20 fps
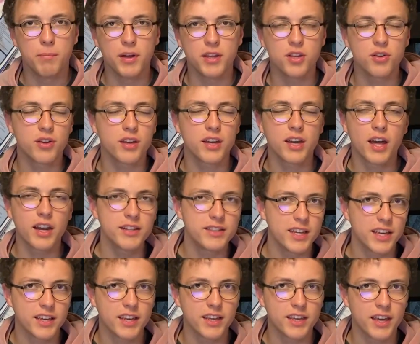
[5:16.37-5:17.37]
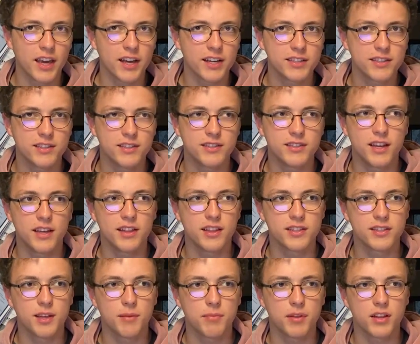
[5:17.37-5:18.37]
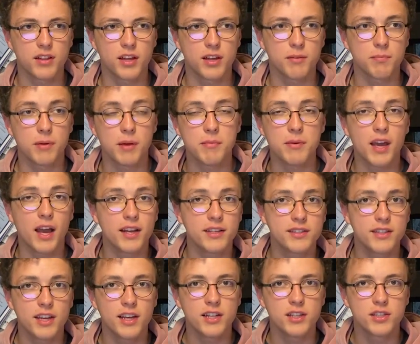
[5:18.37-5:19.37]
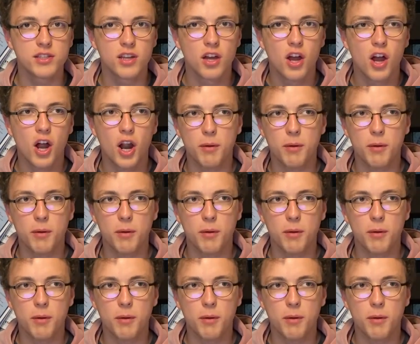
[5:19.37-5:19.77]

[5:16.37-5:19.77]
but you can kind of take a guess and say that something like maybe essays